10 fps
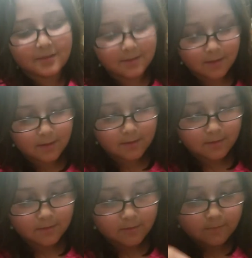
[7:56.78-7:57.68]

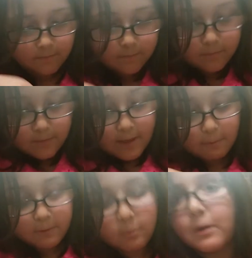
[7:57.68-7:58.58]

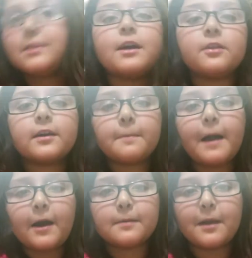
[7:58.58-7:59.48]
And we could one day look up
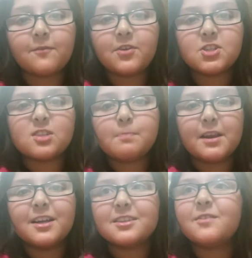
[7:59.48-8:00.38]
how to make fidget spinners